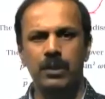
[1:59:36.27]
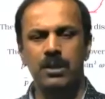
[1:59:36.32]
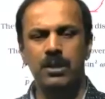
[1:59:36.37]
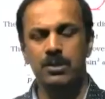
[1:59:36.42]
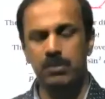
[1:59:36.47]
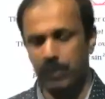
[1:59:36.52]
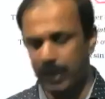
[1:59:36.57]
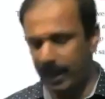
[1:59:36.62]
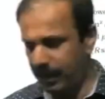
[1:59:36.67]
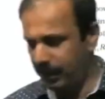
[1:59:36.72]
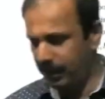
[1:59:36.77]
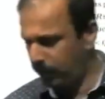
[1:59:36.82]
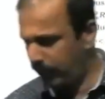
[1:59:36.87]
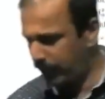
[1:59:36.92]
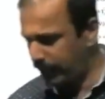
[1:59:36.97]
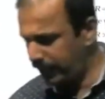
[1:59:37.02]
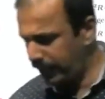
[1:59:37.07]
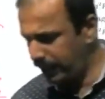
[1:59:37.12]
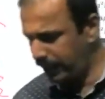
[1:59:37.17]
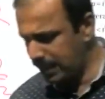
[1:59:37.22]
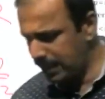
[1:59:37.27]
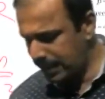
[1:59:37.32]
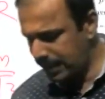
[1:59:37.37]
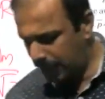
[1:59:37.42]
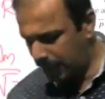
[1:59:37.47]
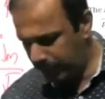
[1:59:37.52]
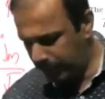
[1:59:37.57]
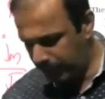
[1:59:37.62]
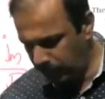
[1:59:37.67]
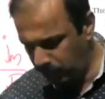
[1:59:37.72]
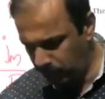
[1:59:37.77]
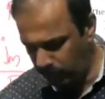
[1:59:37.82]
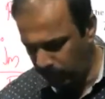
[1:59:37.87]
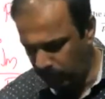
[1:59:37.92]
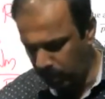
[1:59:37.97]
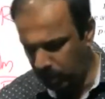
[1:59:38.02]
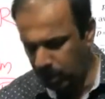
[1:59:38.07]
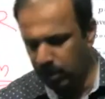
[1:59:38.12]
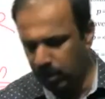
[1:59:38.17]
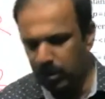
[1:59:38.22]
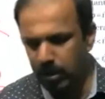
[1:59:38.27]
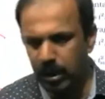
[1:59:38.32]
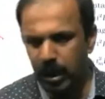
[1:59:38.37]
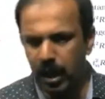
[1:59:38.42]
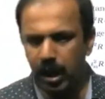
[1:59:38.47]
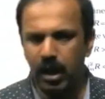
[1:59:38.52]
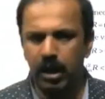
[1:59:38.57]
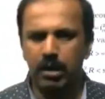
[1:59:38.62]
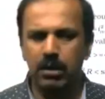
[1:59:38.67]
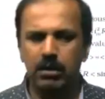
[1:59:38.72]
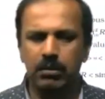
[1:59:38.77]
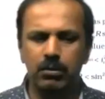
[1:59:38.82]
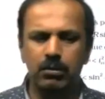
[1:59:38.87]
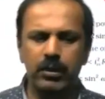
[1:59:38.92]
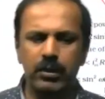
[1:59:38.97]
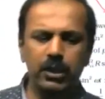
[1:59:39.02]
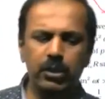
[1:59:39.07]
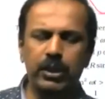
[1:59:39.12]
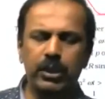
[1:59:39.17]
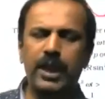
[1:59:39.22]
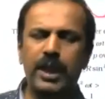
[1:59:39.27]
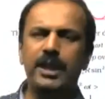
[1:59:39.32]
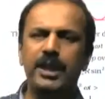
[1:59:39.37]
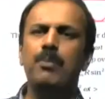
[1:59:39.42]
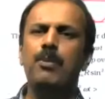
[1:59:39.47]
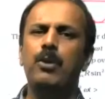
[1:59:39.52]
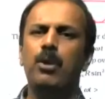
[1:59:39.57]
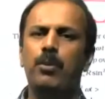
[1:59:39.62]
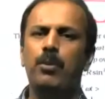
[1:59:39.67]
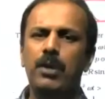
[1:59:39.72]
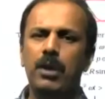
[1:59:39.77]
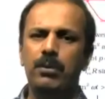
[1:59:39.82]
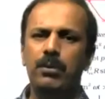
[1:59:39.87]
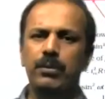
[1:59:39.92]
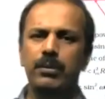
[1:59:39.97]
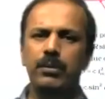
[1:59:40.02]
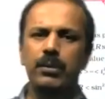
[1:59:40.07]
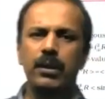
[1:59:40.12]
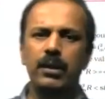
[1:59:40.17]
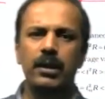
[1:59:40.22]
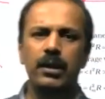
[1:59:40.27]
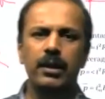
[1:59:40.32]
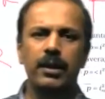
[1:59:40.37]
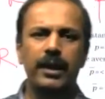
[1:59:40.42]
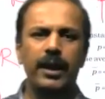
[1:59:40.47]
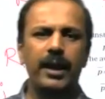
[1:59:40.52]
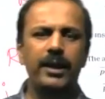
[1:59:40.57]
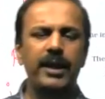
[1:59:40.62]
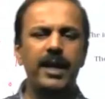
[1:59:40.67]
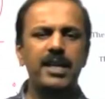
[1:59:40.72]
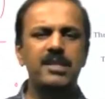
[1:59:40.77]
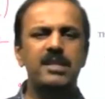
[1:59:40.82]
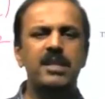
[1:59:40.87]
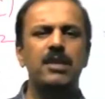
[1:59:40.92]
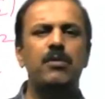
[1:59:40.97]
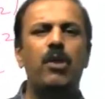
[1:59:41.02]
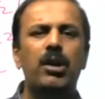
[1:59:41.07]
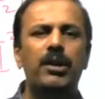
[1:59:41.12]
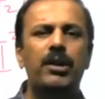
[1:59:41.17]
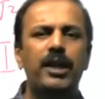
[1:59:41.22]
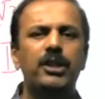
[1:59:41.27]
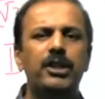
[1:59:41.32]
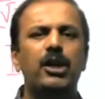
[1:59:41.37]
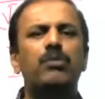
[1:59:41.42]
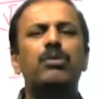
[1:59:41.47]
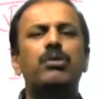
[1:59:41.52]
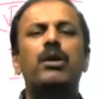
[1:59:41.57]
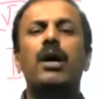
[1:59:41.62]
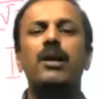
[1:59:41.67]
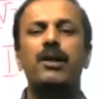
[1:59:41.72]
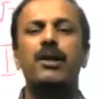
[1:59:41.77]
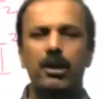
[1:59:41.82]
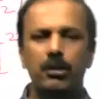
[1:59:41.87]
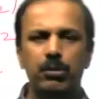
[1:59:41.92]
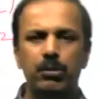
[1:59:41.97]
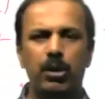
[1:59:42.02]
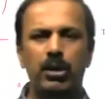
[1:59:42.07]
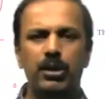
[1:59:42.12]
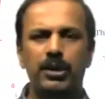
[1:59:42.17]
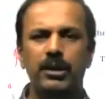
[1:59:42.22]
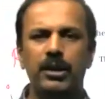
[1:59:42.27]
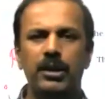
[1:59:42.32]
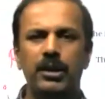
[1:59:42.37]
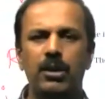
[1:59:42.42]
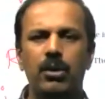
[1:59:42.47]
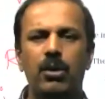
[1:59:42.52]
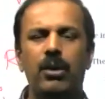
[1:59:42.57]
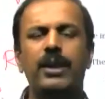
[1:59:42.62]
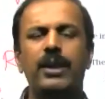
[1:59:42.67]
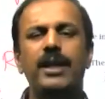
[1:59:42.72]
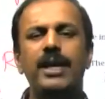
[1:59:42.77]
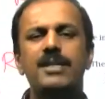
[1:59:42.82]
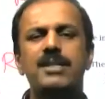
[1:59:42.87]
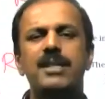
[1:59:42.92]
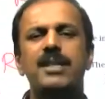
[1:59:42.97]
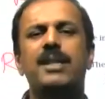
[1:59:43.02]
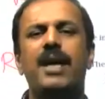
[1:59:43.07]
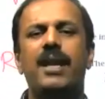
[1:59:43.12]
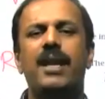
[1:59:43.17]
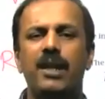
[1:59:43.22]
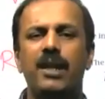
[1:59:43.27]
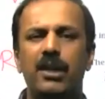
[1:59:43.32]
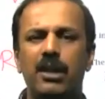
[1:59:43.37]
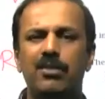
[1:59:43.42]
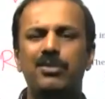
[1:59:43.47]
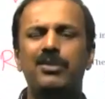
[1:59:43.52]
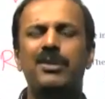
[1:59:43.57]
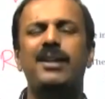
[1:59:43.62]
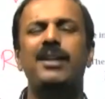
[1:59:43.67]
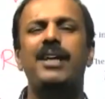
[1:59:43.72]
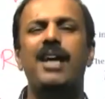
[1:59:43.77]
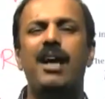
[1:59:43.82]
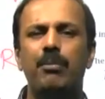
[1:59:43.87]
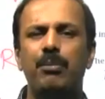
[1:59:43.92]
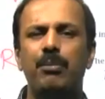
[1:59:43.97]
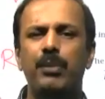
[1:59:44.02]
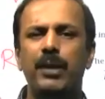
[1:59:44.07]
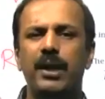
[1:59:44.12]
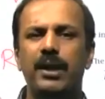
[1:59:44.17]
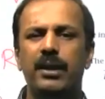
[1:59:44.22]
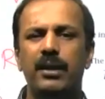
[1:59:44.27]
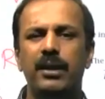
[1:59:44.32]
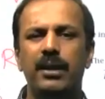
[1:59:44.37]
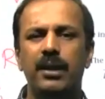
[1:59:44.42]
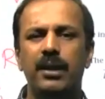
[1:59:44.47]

But one thing is there, when you get a problem, AC voltage of 100 volt or AC current of 3 ampere.